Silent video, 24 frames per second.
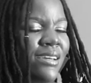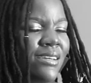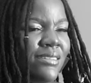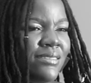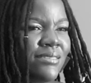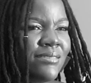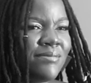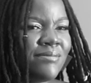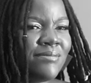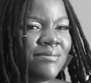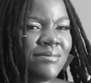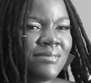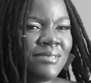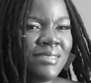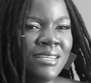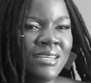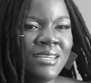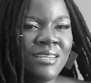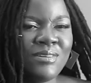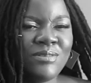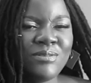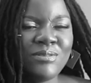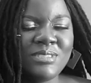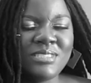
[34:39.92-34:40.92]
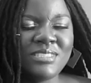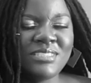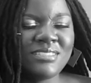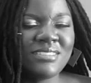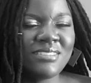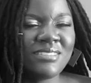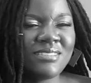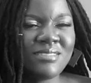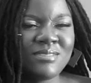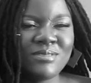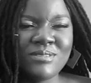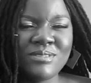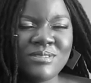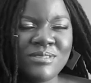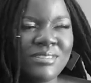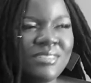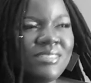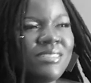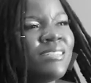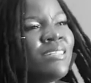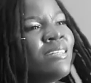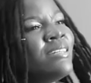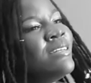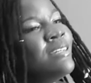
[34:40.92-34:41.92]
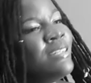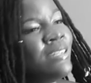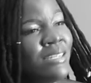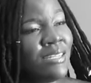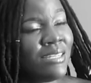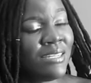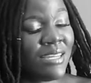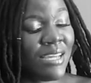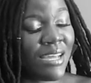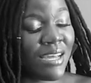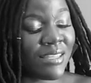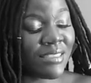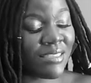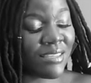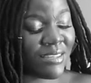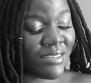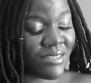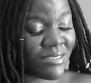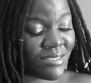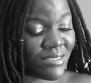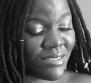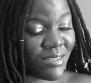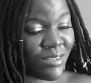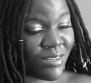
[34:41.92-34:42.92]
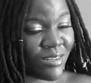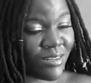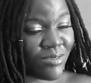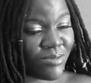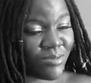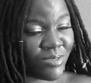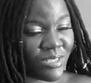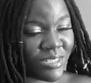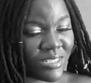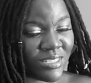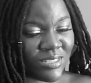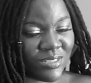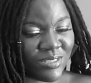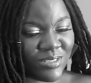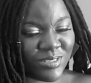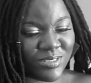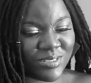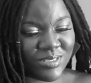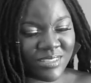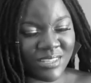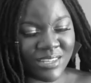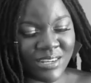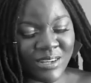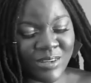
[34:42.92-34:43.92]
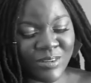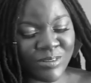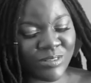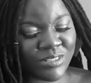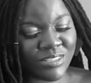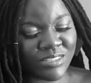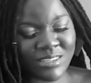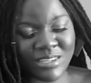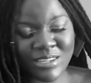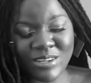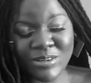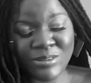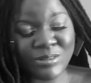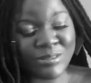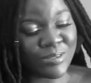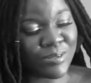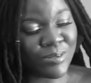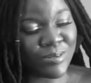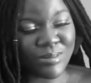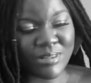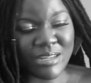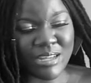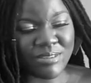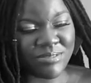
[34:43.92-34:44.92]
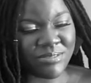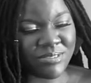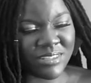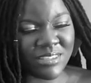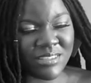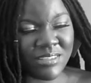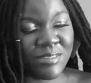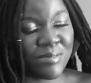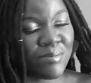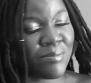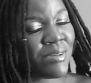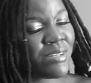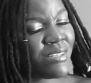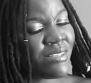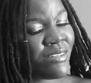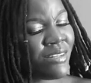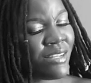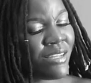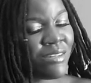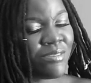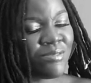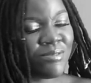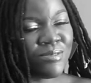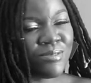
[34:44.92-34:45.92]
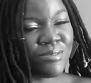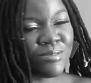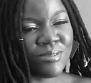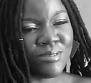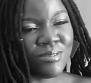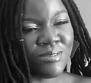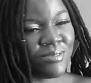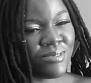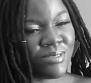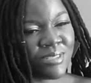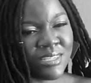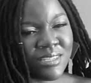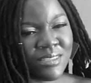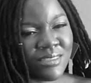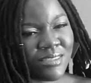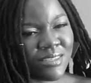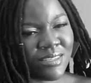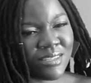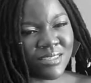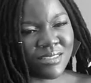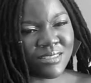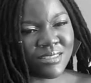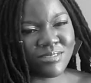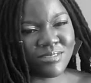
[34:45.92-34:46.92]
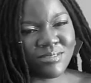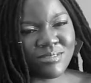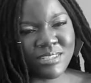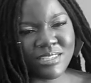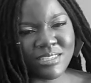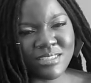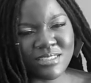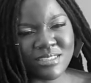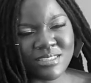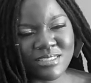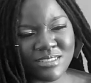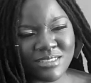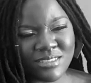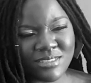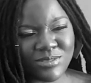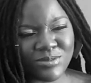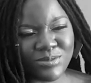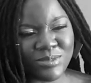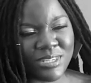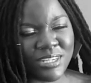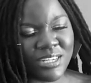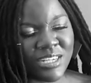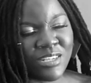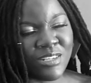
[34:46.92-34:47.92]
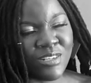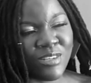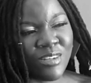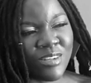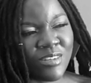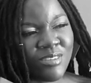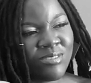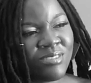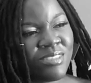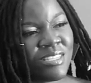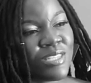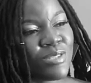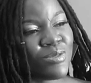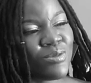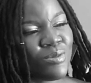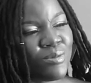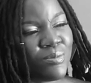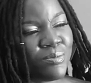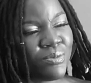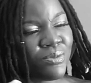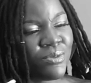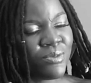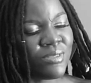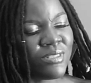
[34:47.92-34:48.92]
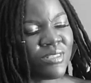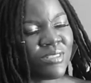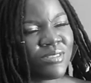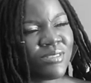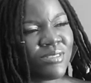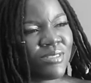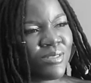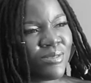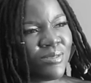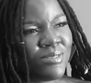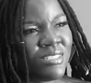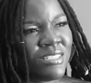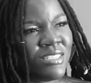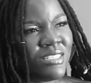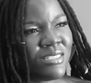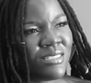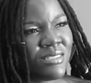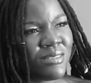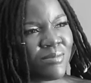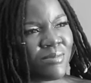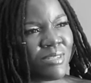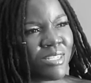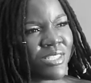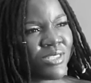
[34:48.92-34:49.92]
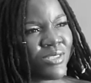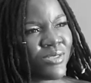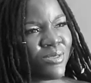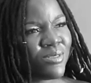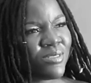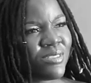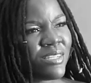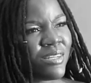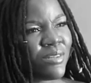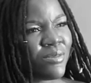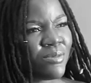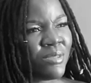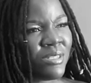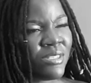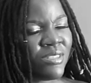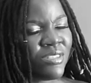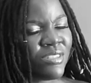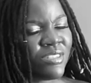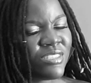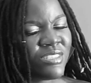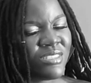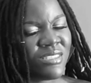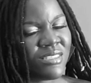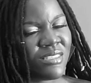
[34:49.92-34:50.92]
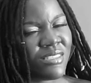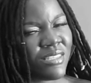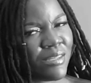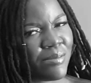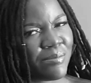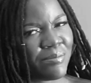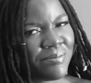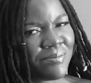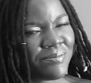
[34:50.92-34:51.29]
So, yeah, there's a lot of work to do. Yeah, there is a lot of work to do. They don't call Africa the motherland for nothing. right? This is where a lot of things were born, so we need to make sure that we nurture them.